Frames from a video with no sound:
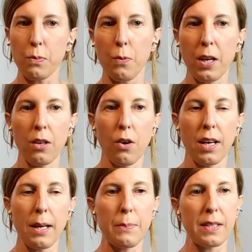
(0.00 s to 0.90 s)
Bring your
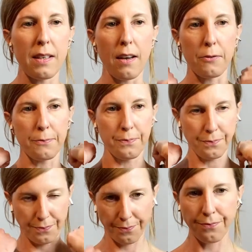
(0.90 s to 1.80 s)
hips down.
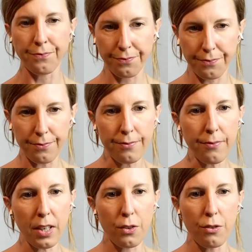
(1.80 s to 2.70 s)

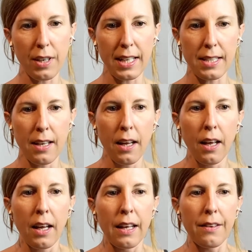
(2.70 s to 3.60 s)
Great.
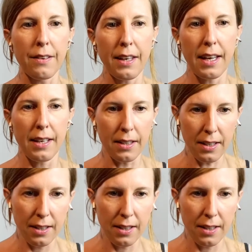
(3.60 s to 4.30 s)
Then